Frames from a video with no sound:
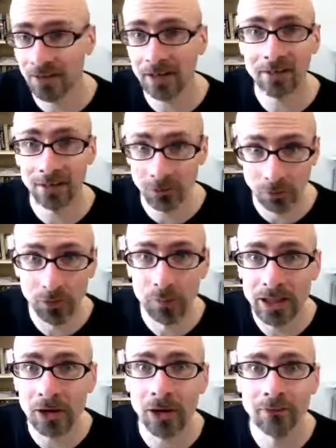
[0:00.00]
assets will
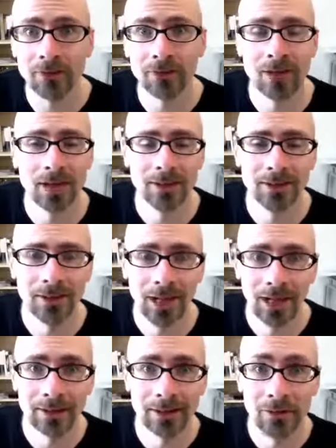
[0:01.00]
be confiscated
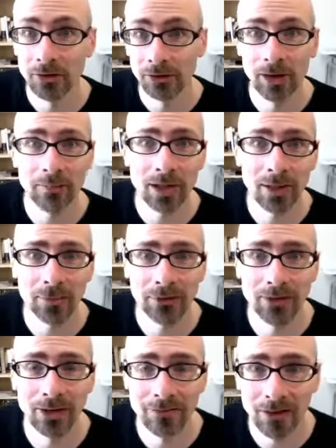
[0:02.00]
and they will not be able
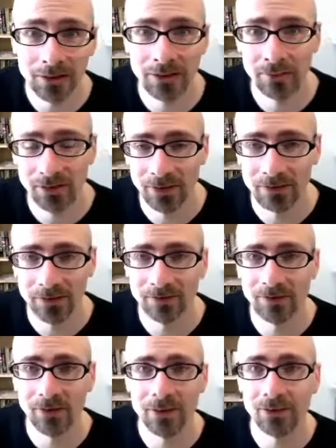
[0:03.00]
to divest themselves of
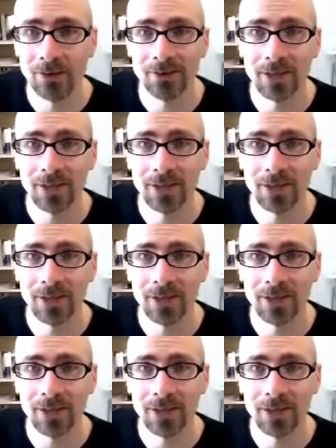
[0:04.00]
their U.S.